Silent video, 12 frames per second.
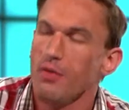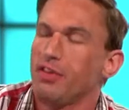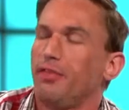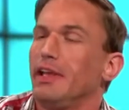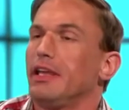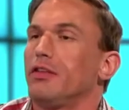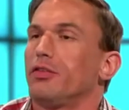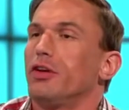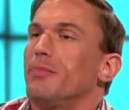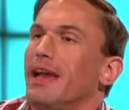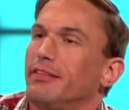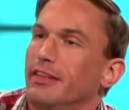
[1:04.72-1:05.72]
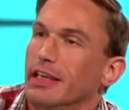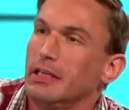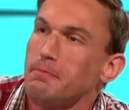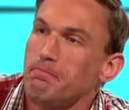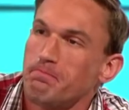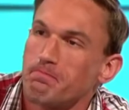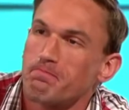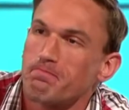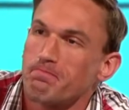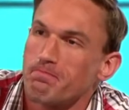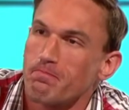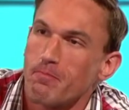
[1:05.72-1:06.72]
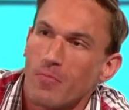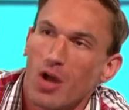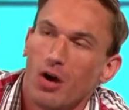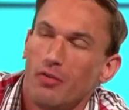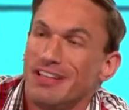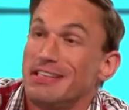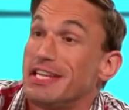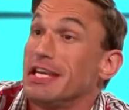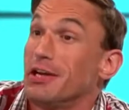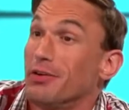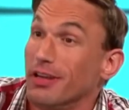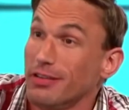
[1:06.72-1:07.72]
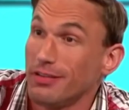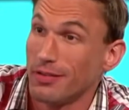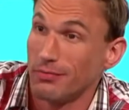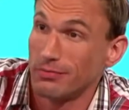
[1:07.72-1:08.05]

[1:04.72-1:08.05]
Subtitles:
was flicking through a magazine of interiors,